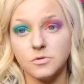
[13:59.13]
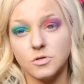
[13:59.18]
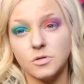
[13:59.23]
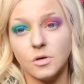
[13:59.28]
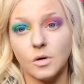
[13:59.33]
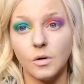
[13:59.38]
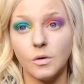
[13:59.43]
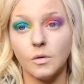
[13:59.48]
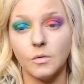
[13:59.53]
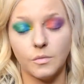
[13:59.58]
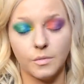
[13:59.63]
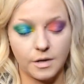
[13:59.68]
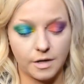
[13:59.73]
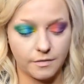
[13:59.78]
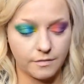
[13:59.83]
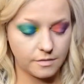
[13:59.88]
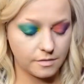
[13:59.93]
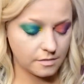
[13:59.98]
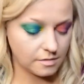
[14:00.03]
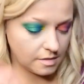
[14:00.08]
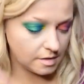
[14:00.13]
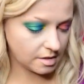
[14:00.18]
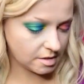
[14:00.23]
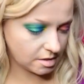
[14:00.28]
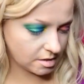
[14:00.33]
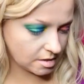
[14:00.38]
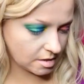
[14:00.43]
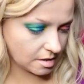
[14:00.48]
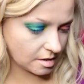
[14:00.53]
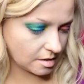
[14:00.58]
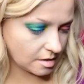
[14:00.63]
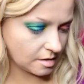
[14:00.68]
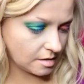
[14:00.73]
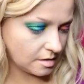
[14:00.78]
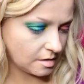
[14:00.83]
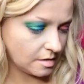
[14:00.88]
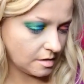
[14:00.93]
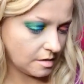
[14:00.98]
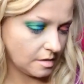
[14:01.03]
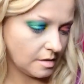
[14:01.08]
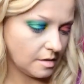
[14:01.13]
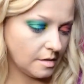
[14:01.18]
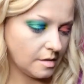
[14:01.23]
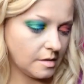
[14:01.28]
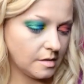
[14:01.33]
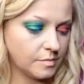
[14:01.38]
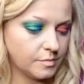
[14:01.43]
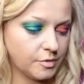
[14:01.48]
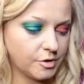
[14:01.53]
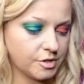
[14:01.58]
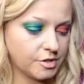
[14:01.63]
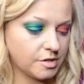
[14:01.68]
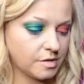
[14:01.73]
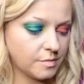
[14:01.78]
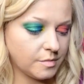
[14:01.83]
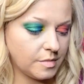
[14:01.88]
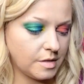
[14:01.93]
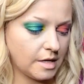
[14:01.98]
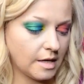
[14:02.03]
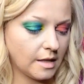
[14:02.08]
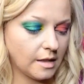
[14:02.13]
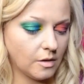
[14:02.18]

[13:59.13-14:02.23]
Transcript: So whatever. Let's put some